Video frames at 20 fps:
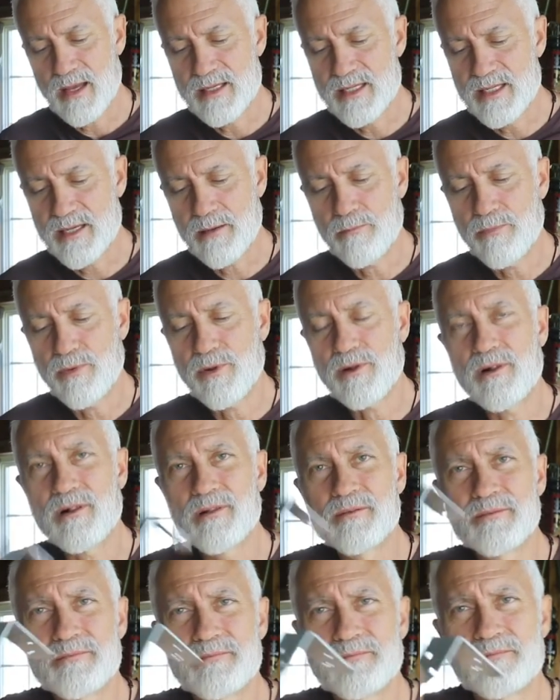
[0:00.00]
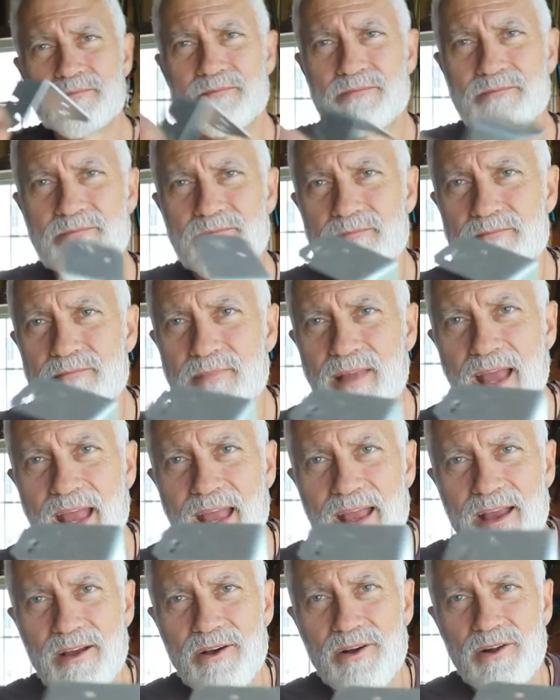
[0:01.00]
a simple
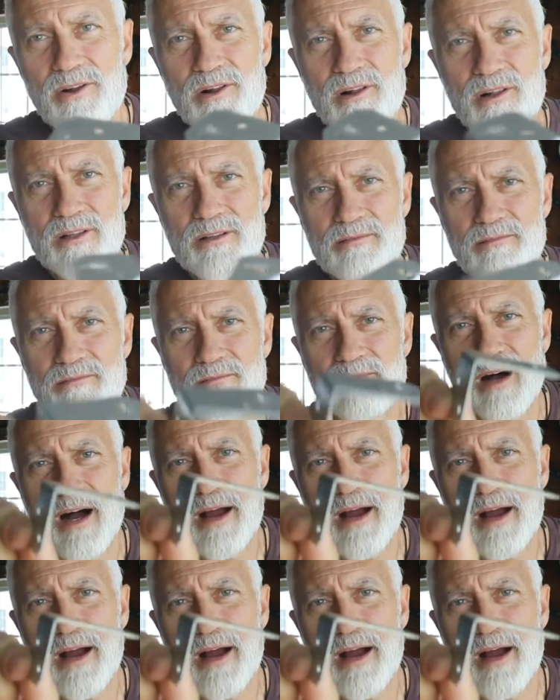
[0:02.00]
angle